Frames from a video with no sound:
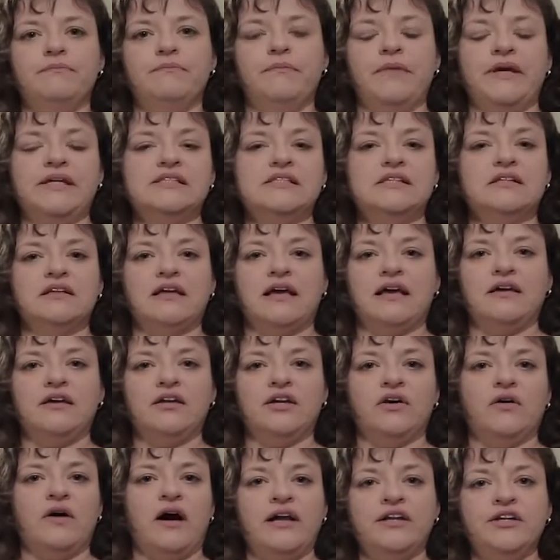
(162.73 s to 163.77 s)
Basically, you
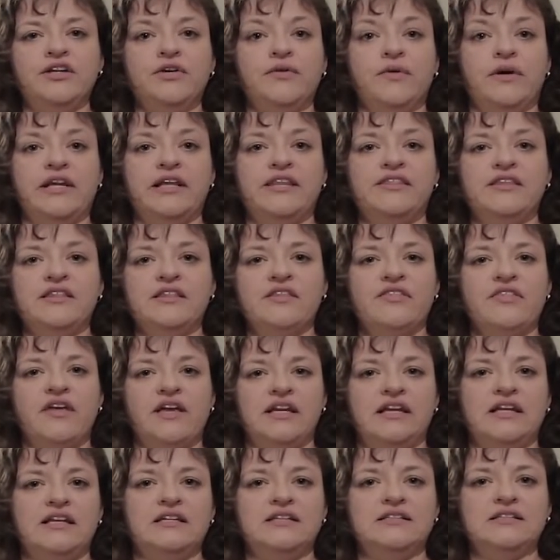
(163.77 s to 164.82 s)
know, I'd do anything that they
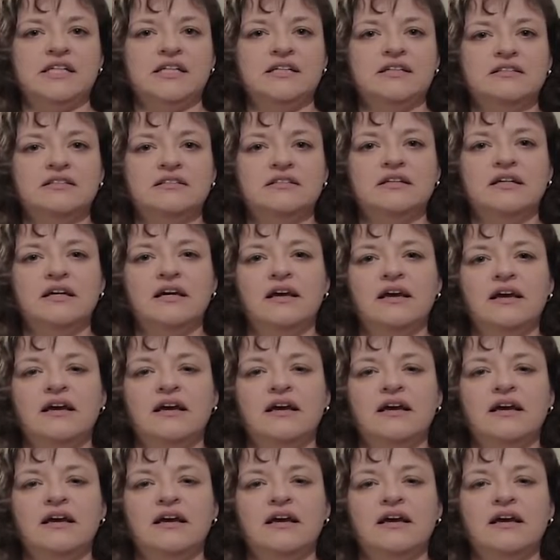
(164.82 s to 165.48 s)
needed done.